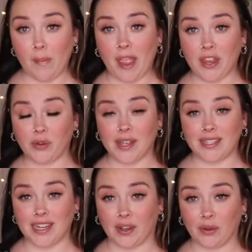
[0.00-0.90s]
I pan you
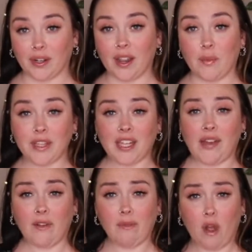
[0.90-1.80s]
guys down, can we just
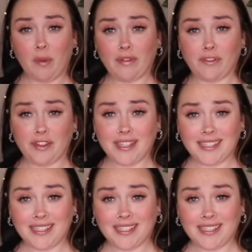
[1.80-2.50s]
have a moment for these